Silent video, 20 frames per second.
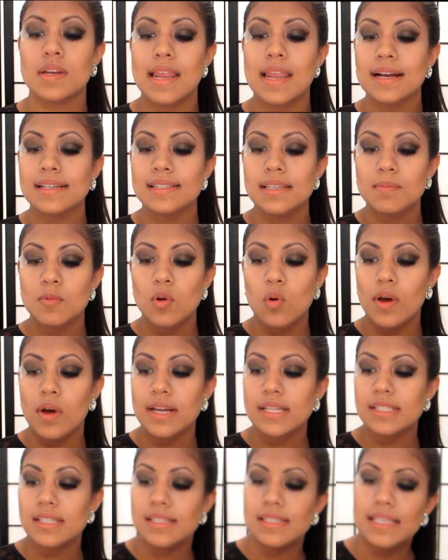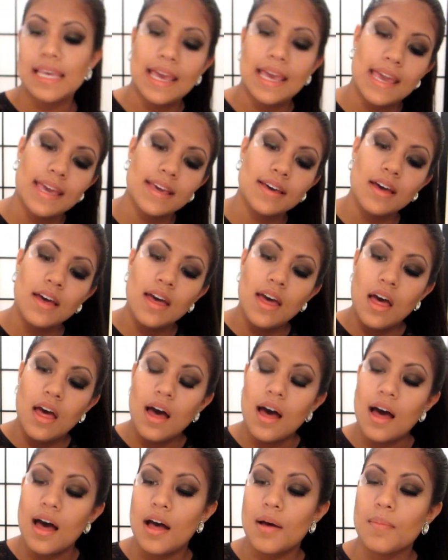next I'm going to take
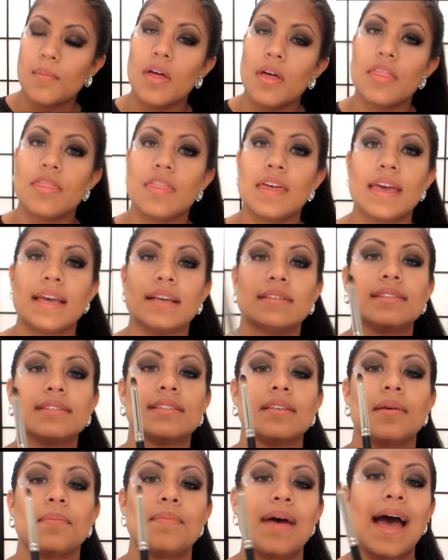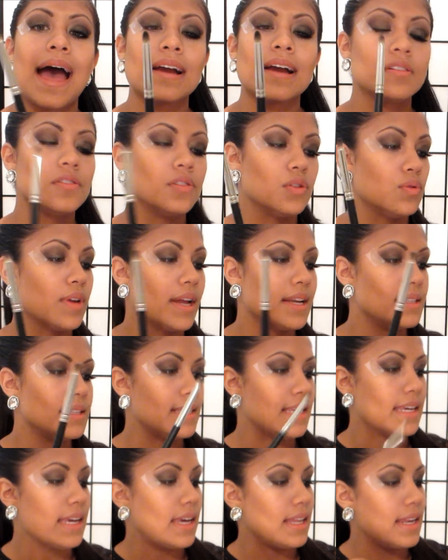this MAC
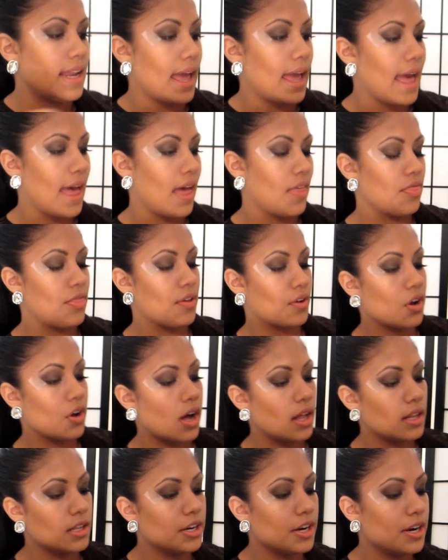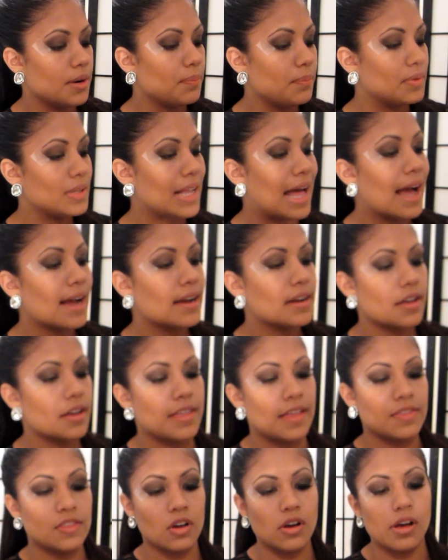219 and the color Black
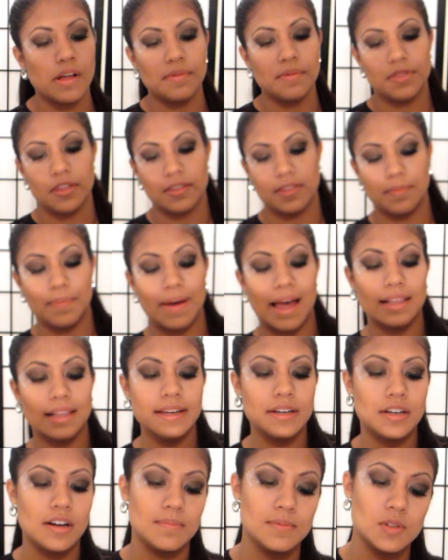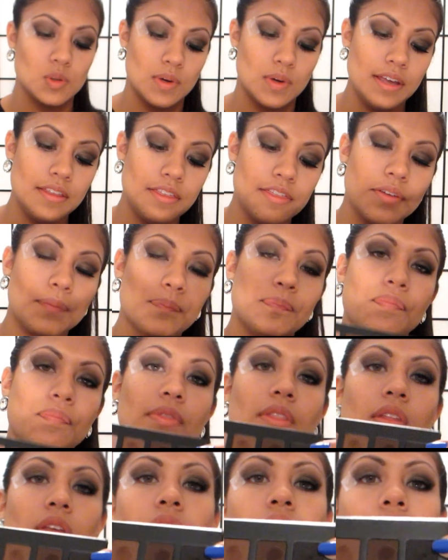that the palette comes with
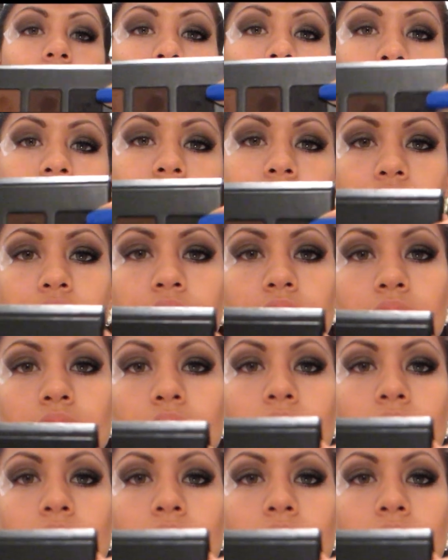right here.